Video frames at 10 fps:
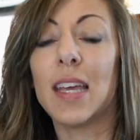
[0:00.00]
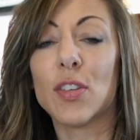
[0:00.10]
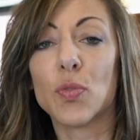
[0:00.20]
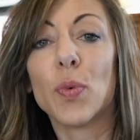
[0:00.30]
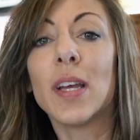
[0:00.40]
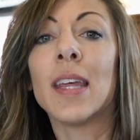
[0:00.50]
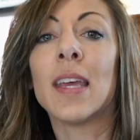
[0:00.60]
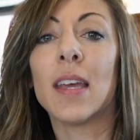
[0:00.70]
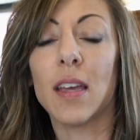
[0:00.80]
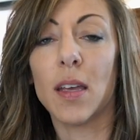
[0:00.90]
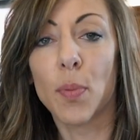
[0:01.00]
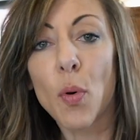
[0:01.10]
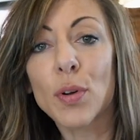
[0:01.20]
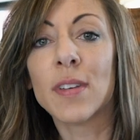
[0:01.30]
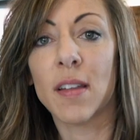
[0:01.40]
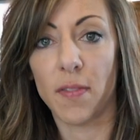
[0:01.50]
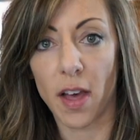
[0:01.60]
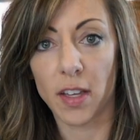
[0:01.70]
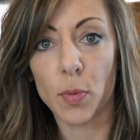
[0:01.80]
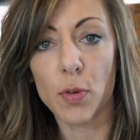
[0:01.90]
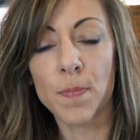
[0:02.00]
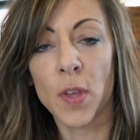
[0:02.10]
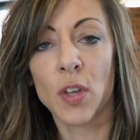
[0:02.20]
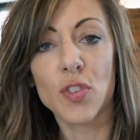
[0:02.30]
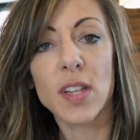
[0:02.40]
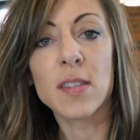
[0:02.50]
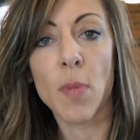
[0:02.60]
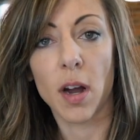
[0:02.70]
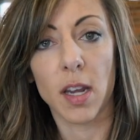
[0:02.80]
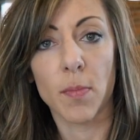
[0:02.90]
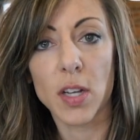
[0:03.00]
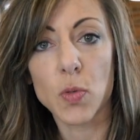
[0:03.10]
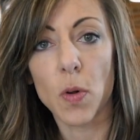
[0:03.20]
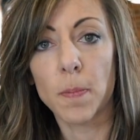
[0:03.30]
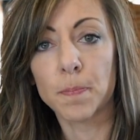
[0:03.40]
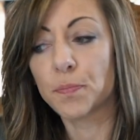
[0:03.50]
is really important and valuable. So that's the marketing module.